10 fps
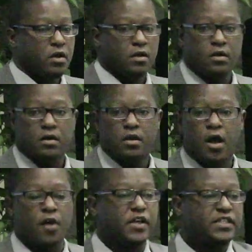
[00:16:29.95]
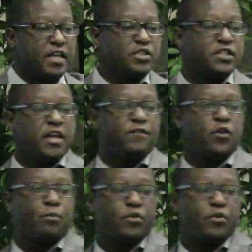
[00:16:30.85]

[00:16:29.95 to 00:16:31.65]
IRS? The exemption, if you're,